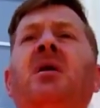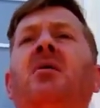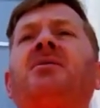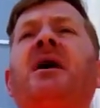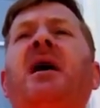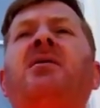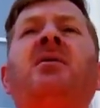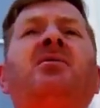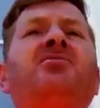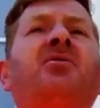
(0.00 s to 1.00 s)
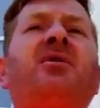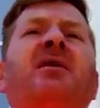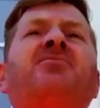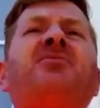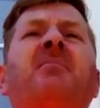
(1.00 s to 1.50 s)
Okay? So
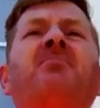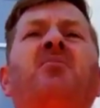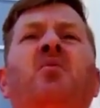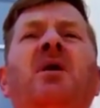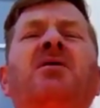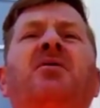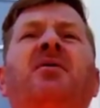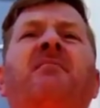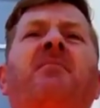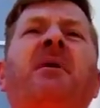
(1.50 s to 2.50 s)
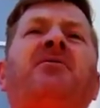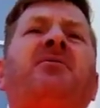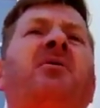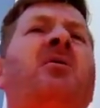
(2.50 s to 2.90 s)
that's some really good information.